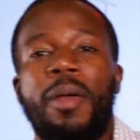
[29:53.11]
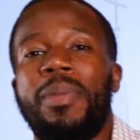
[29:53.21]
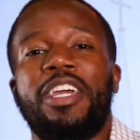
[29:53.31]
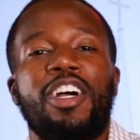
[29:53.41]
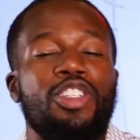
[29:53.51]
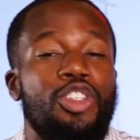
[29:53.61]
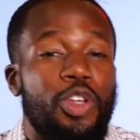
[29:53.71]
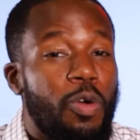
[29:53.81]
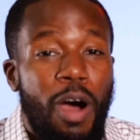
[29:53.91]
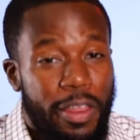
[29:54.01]
because
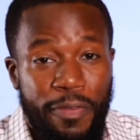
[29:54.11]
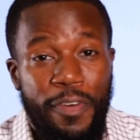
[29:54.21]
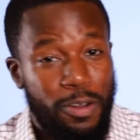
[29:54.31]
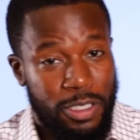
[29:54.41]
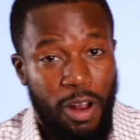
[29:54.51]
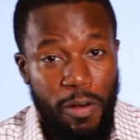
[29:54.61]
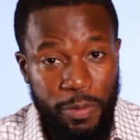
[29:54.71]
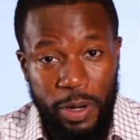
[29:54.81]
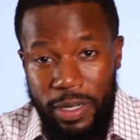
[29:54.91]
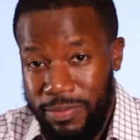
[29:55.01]
you are the first
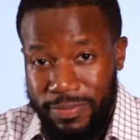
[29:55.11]
offering.